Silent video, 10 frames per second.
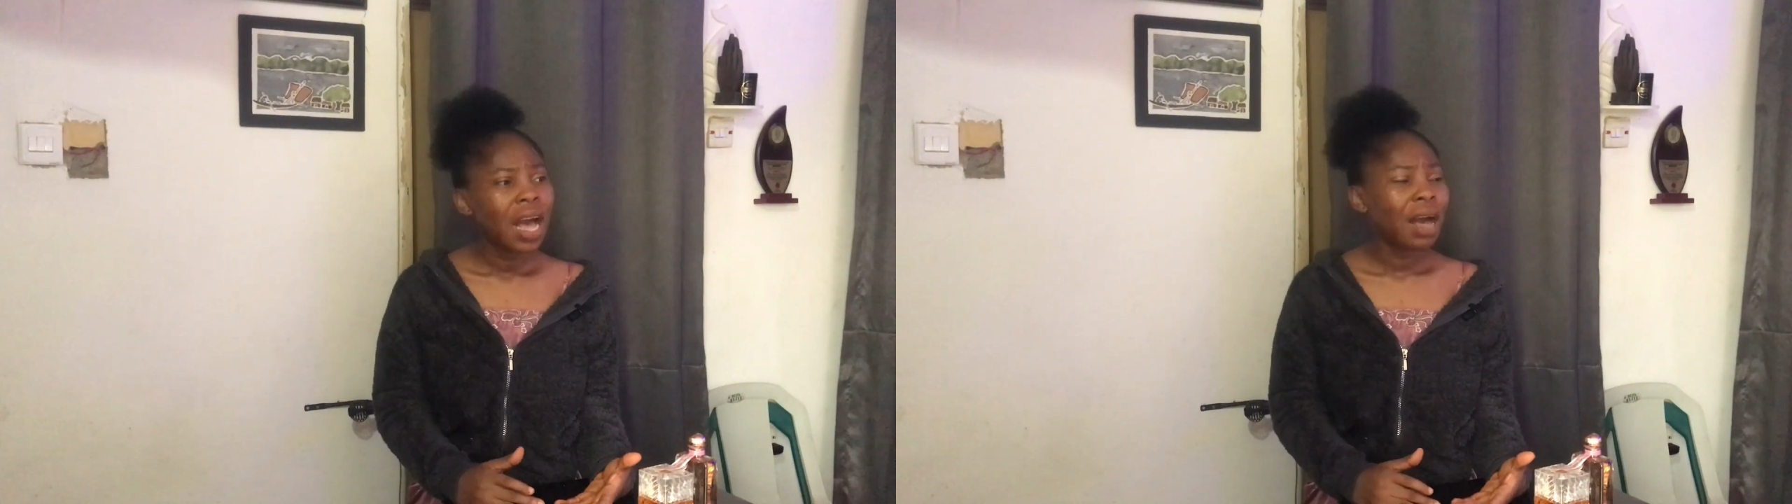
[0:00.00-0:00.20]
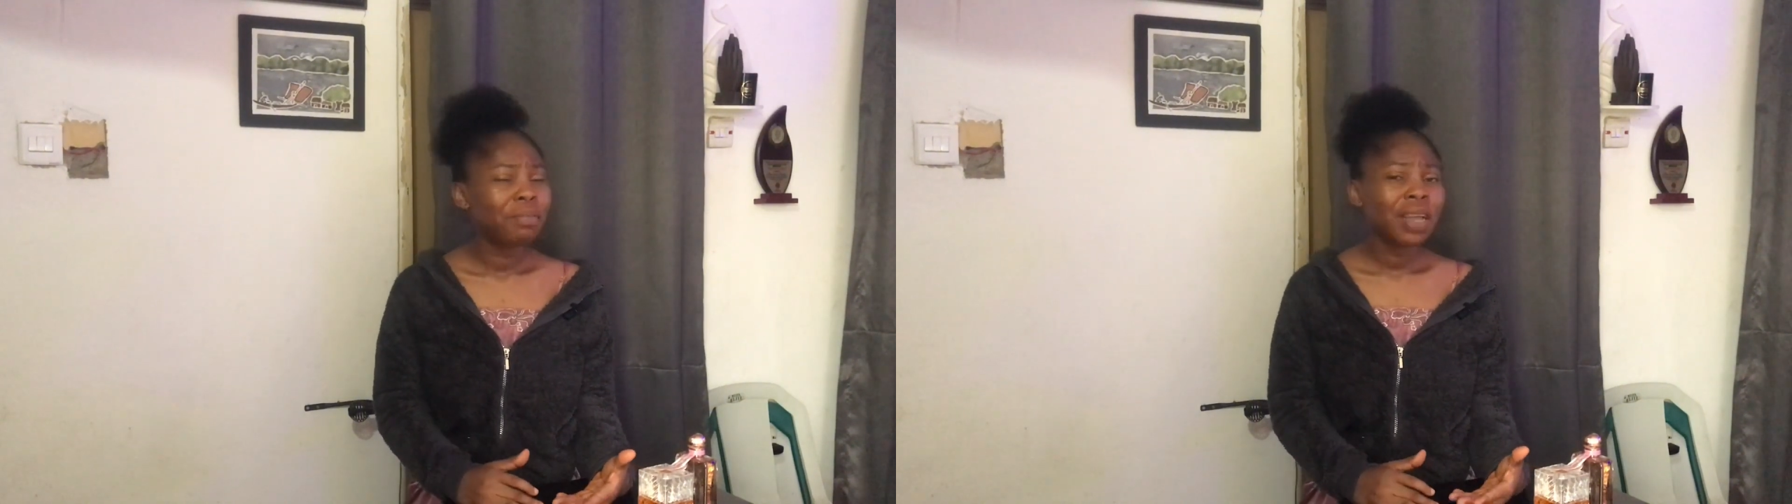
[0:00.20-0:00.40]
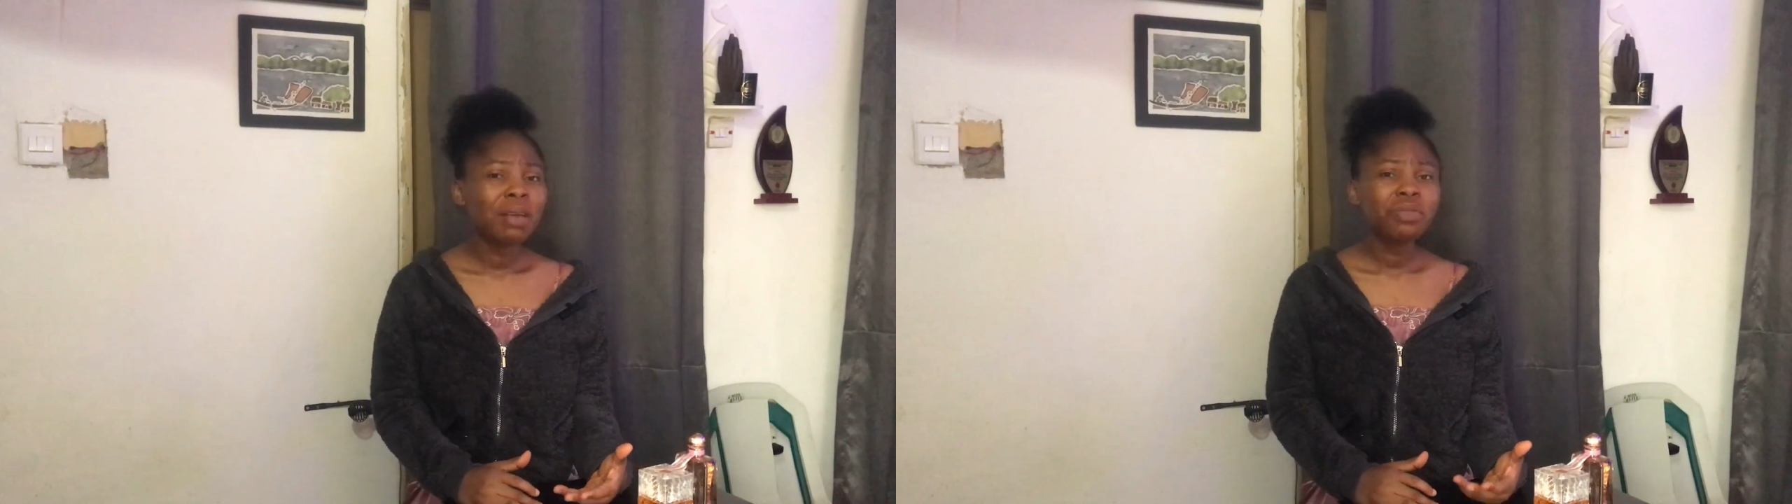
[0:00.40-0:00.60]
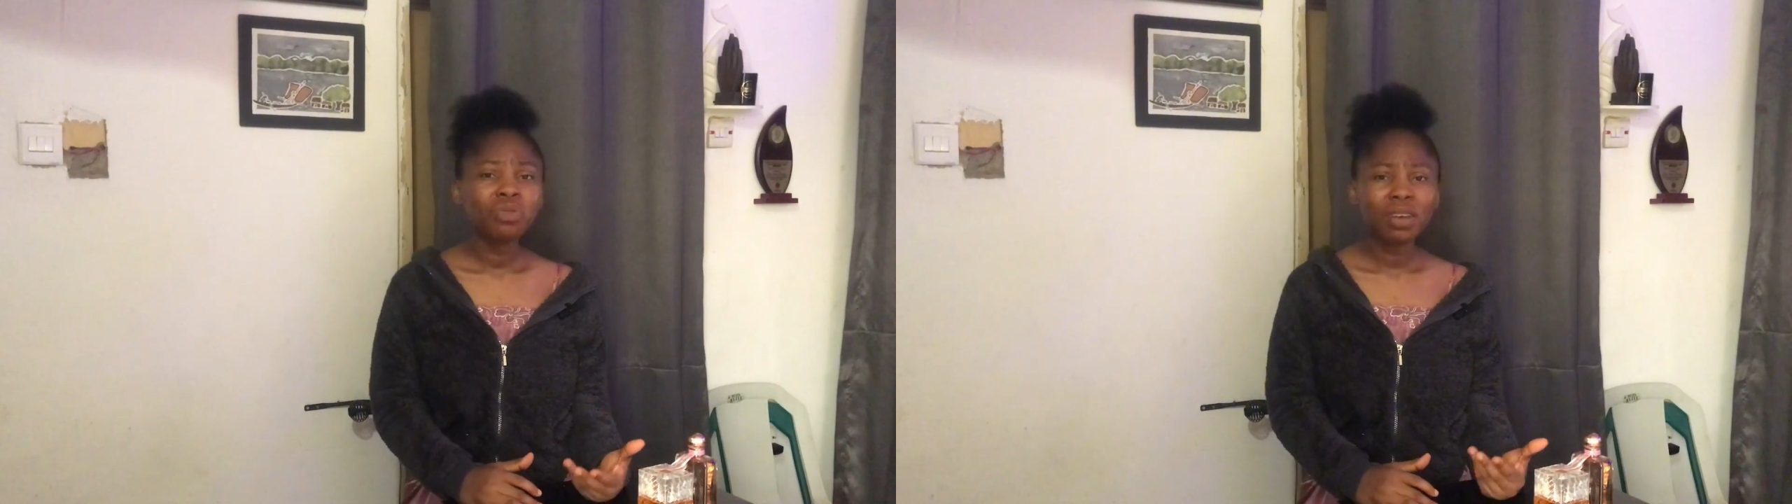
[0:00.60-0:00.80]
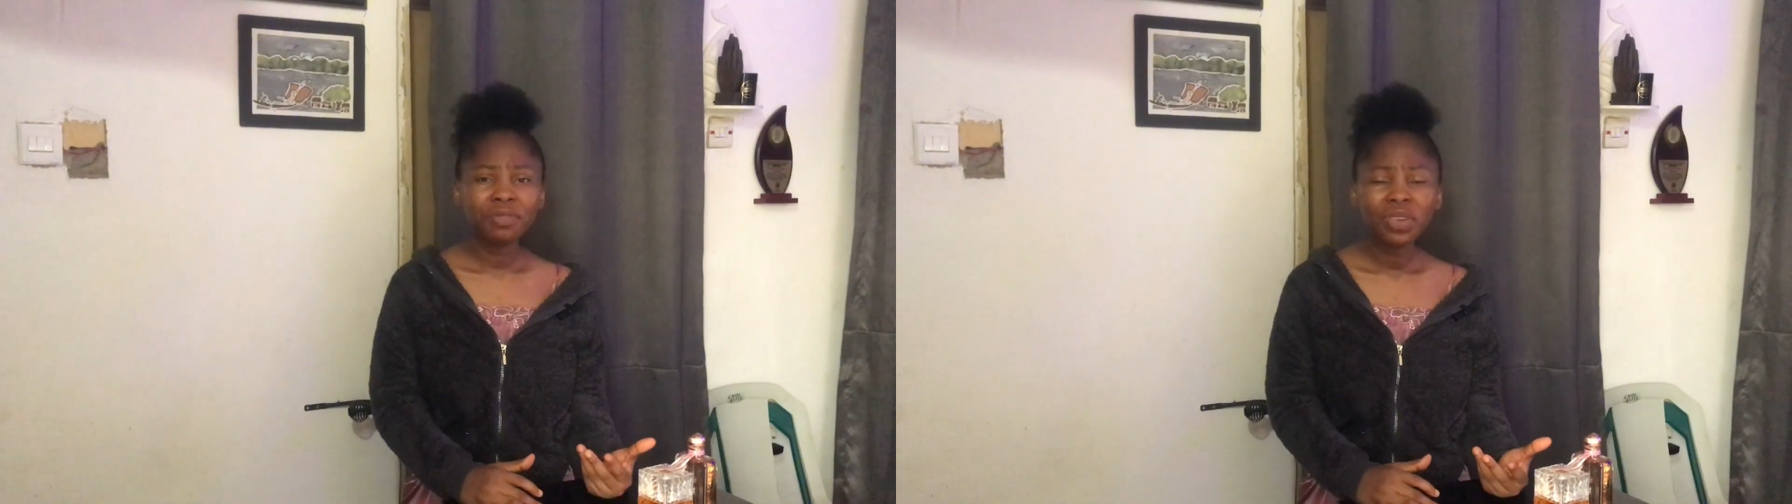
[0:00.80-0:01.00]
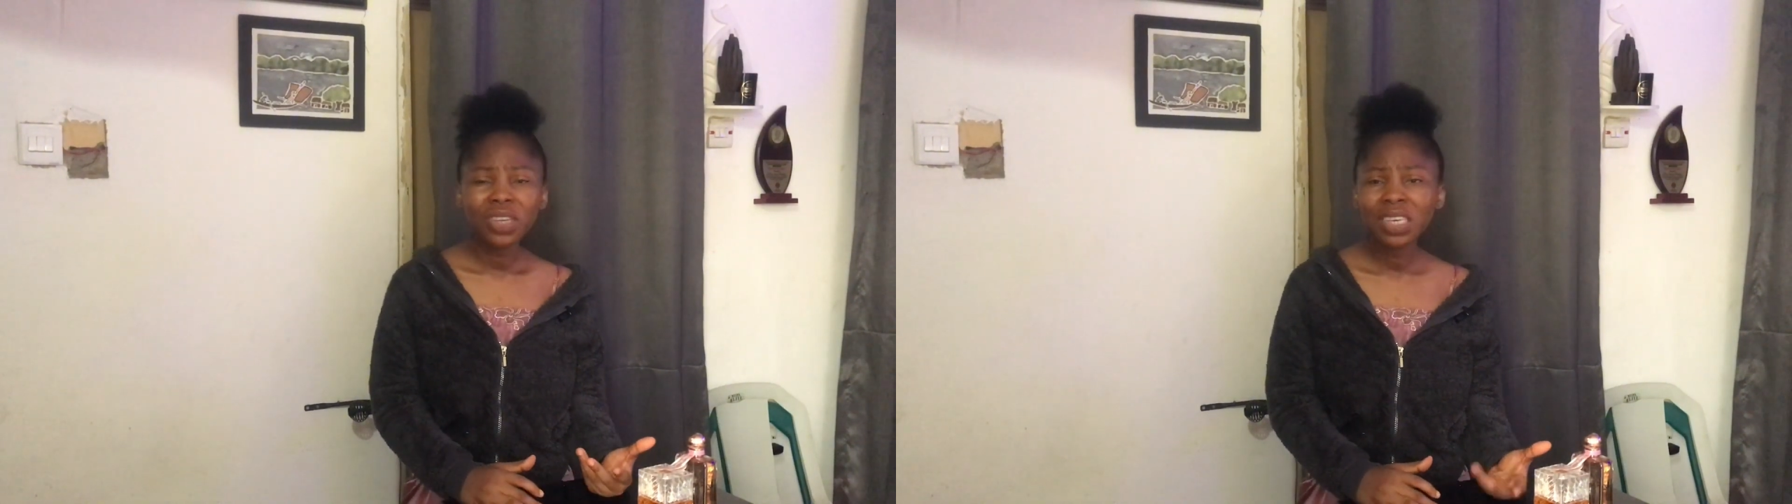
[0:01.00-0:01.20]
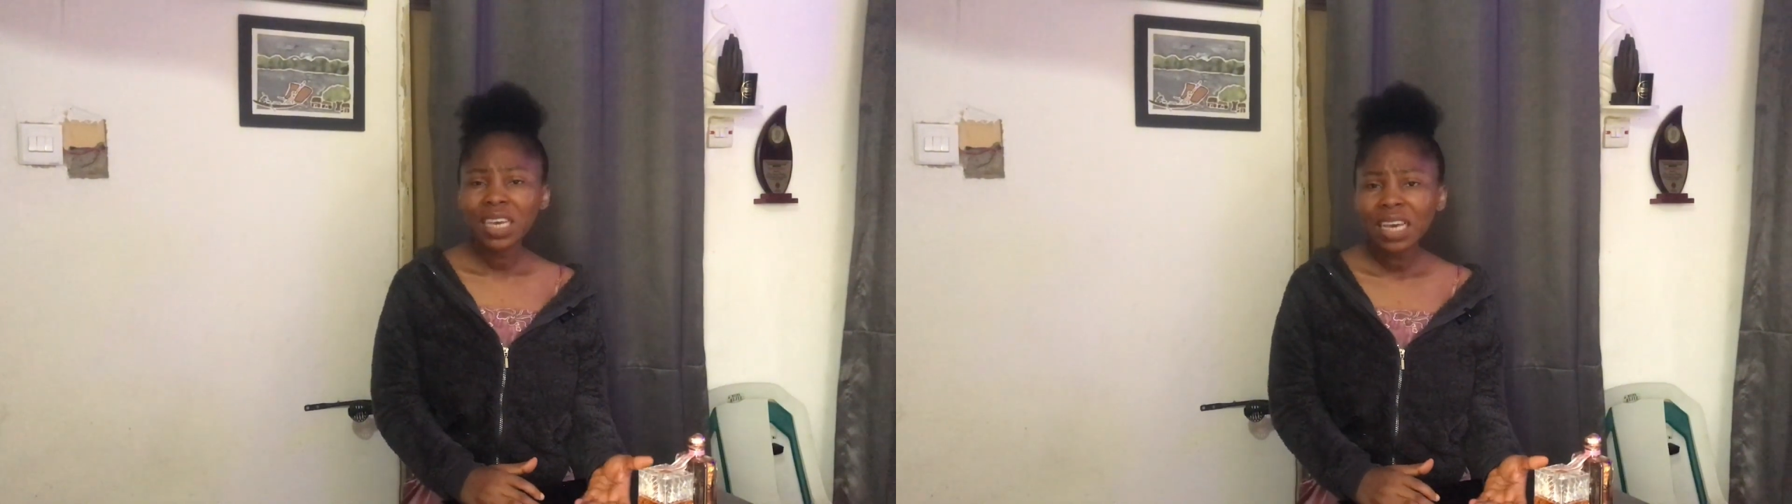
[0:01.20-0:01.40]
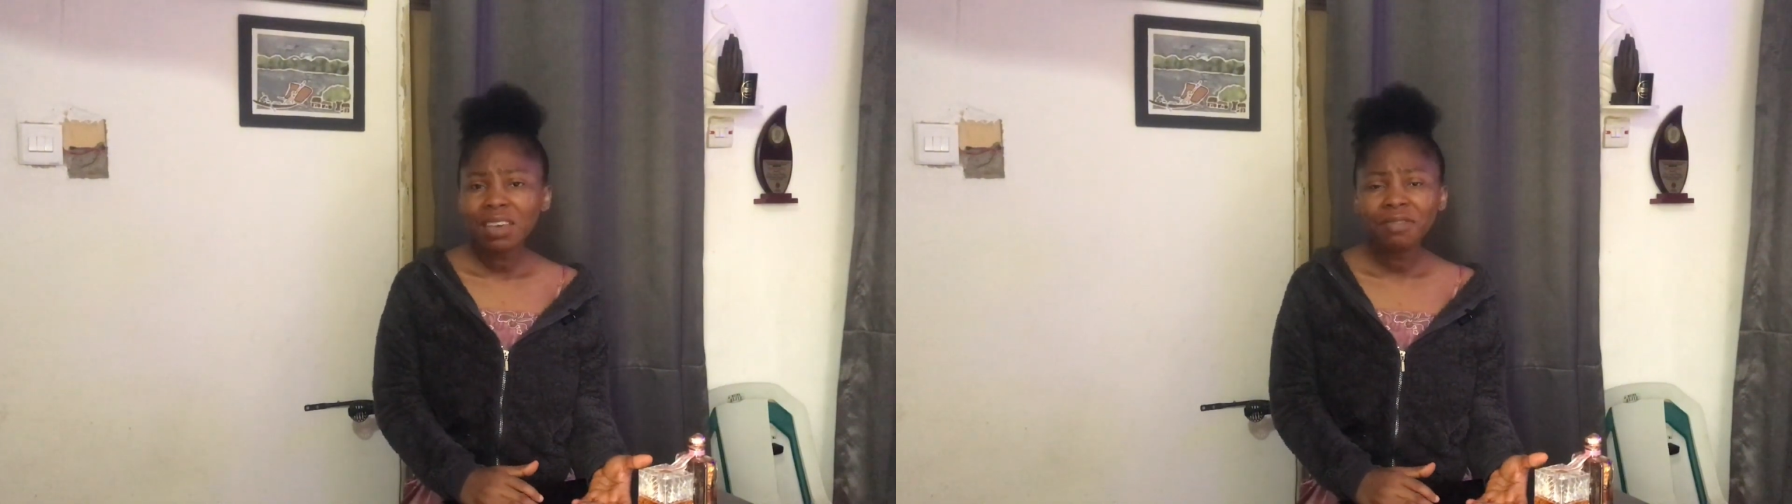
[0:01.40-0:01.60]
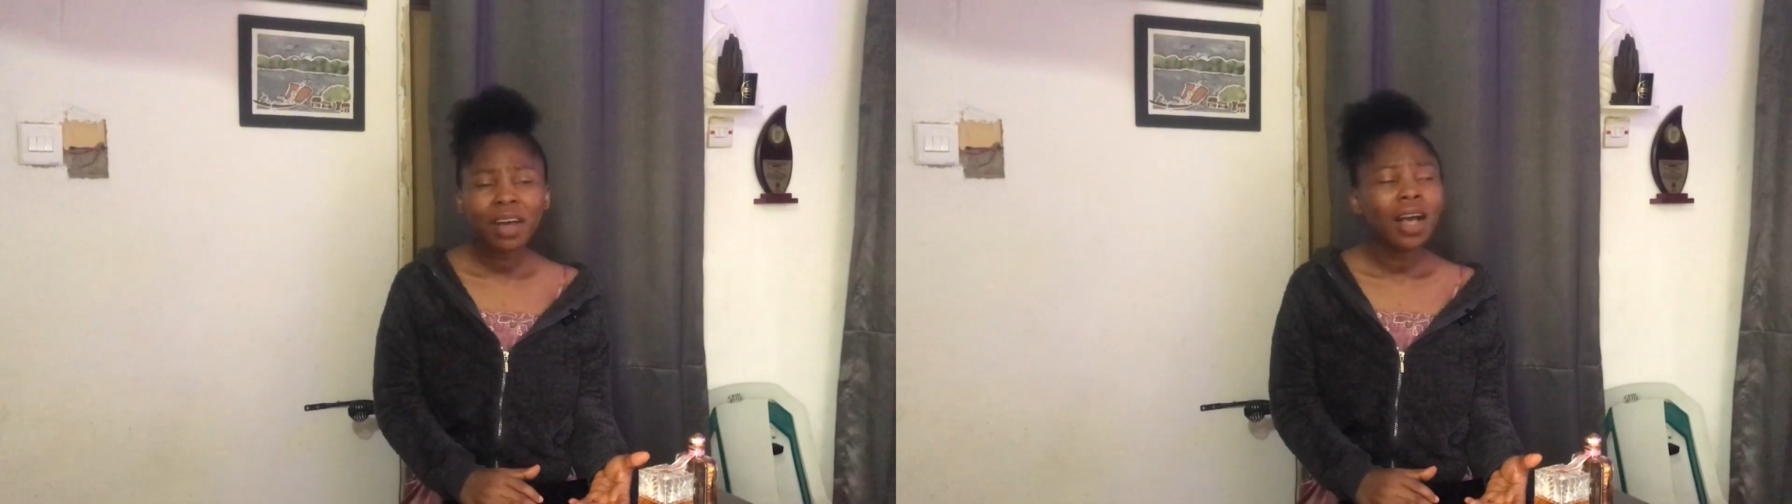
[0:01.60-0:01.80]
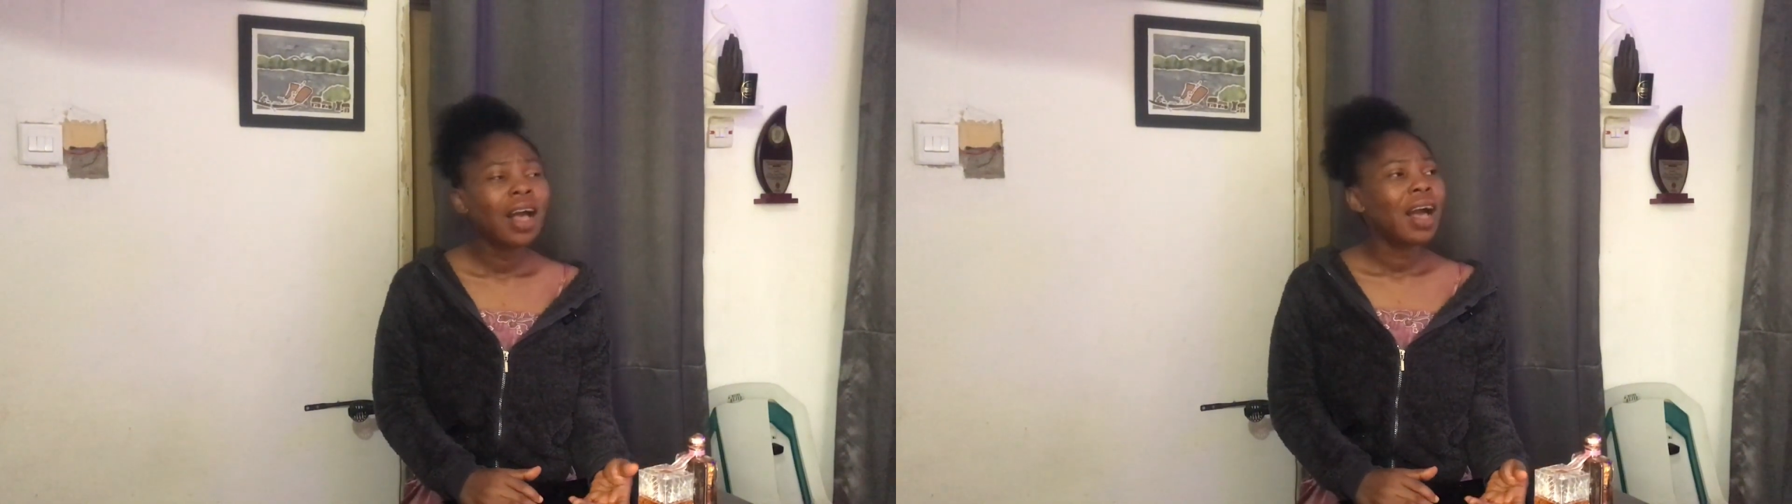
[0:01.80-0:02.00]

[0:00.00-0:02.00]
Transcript: I'm now able to afford a caregiver.